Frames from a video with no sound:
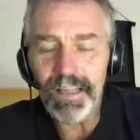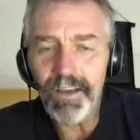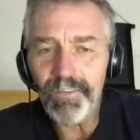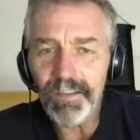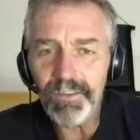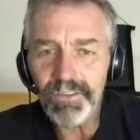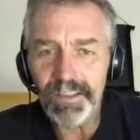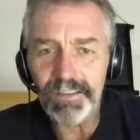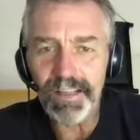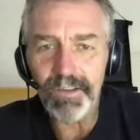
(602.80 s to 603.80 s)
holy cow, that
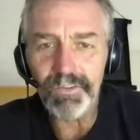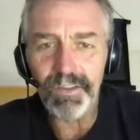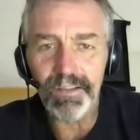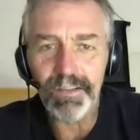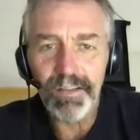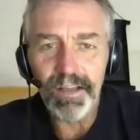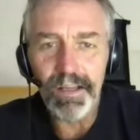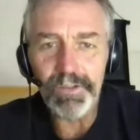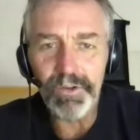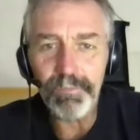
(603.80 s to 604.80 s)
looks like the house that
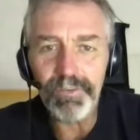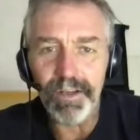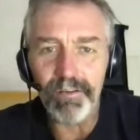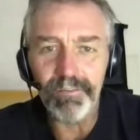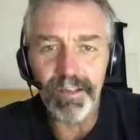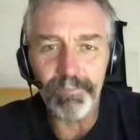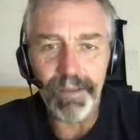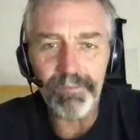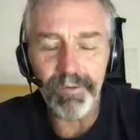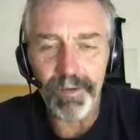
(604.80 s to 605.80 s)
I dreamt of
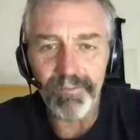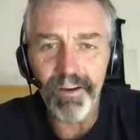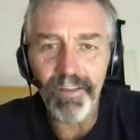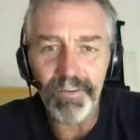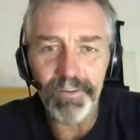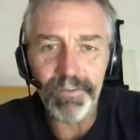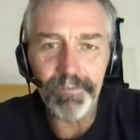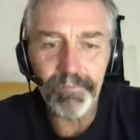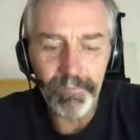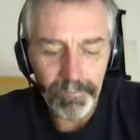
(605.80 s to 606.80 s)
and made for my father.